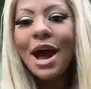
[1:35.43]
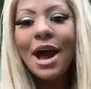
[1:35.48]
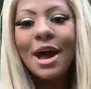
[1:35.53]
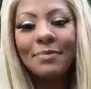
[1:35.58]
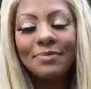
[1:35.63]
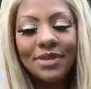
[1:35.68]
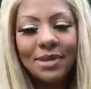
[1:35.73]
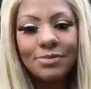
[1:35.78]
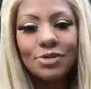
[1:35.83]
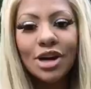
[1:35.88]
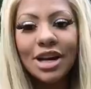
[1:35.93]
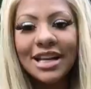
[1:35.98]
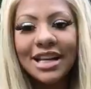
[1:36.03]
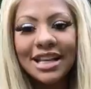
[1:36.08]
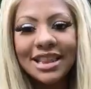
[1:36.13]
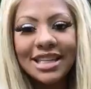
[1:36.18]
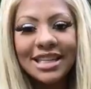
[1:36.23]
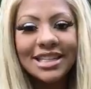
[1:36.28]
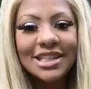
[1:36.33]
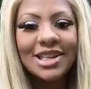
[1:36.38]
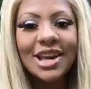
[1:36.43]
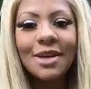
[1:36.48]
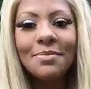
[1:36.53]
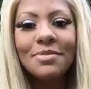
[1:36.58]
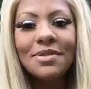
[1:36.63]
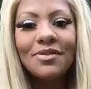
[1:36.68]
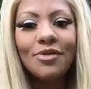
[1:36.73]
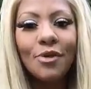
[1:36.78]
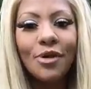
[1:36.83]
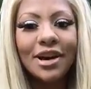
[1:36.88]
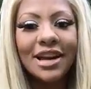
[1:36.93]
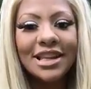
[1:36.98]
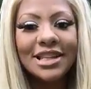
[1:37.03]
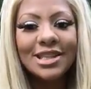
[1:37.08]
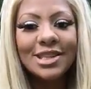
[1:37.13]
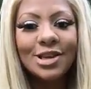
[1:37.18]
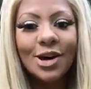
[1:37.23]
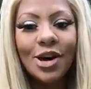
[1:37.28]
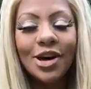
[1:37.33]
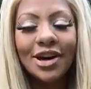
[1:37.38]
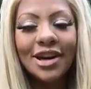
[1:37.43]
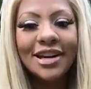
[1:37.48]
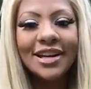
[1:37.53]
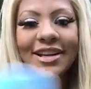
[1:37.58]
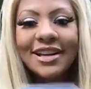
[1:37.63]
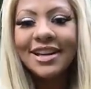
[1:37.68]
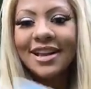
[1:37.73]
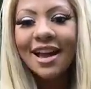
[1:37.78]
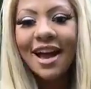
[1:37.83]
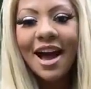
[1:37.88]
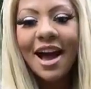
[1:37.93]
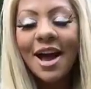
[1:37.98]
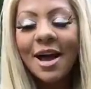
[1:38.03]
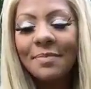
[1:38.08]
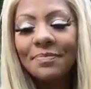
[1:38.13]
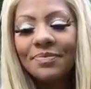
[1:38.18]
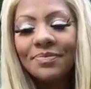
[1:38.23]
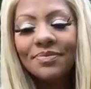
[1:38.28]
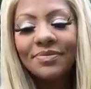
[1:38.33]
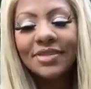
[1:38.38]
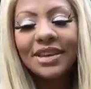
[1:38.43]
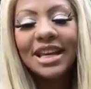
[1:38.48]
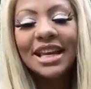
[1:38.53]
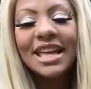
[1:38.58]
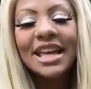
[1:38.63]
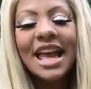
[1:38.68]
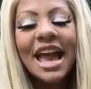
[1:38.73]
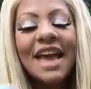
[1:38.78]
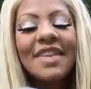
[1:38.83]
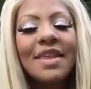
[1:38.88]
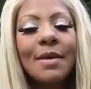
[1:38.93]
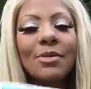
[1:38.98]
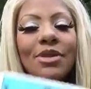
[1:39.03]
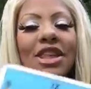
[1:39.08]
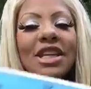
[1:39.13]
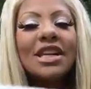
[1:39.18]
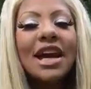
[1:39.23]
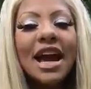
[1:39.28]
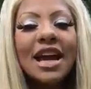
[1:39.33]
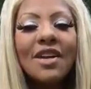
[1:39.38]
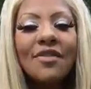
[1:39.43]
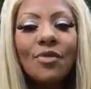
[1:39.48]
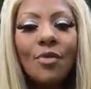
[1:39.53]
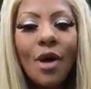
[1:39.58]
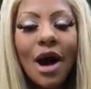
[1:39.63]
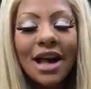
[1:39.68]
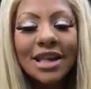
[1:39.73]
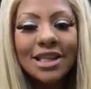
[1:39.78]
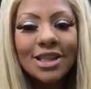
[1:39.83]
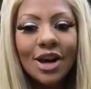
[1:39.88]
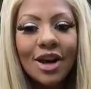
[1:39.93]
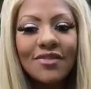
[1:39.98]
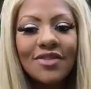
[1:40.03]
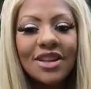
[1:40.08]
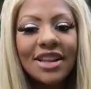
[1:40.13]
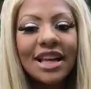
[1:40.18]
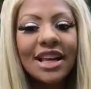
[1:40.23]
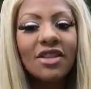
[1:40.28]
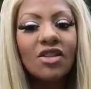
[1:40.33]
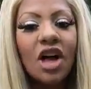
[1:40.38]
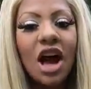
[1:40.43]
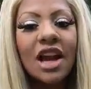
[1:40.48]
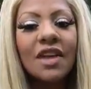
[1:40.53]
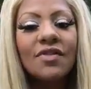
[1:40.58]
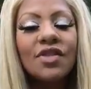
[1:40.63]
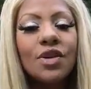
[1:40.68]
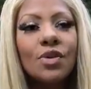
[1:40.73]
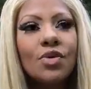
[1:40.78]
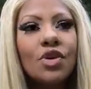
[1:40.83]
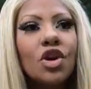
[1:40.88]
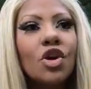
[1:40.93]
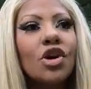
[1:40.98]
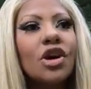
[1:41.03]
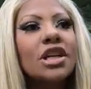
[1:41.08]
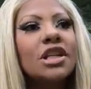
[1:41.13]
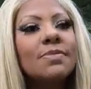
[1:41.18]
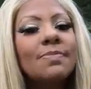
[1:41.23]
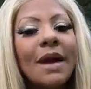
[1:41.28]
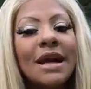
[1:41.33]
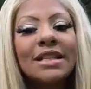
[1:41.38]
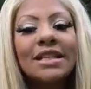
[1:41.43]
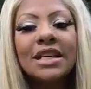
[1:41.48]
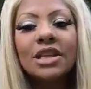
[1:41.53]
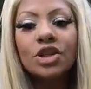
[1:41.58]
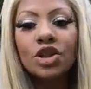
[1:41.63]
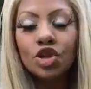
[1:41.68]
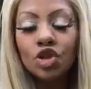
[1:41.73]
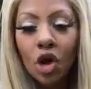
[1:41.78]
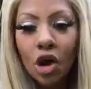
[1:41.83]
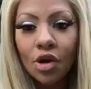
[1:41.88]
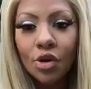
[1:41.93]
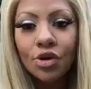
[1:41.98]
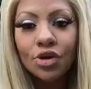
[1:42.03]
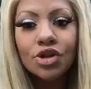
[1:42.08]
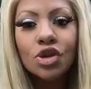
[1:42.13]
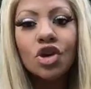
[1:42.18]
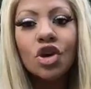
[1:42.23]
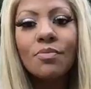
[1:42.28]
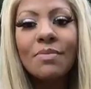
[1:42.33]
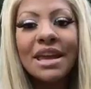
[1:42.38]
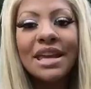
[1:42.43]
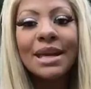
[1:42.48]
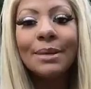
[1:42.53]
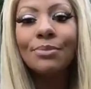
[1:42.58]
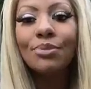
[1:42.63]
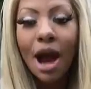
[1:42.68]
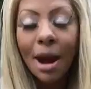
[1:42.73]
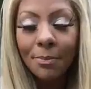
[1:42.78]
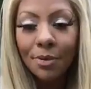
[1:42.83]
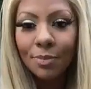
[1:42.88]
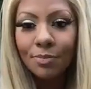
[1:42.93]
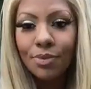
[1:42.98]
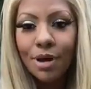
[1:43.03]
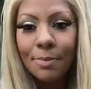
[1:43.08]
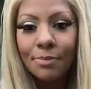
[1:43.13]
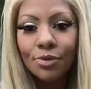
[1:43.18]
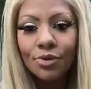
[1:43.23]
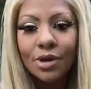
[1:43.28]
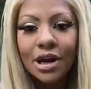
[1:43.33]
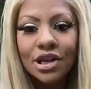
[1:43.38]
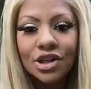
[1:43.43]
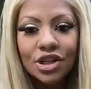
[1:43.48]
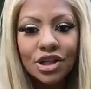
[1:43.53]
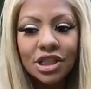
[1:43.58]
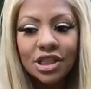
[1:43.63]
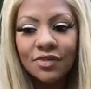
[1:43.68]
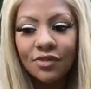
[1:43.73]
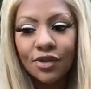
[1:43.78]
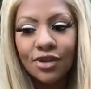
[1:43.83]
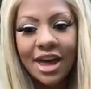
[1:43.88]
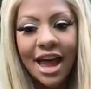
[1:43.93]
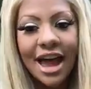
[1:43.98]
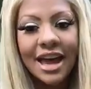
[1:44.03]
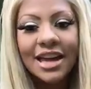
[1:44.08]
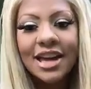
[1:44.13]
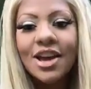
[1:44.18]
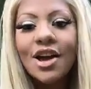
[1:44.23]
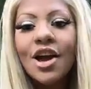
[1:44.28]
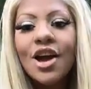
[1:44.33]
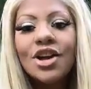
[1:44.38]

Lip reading: I'm trying to get these done before it gets dark. And then with the Nine of Wands here, I feel like a lot of you, you're expecting struggle, so you're making proper preparations for that.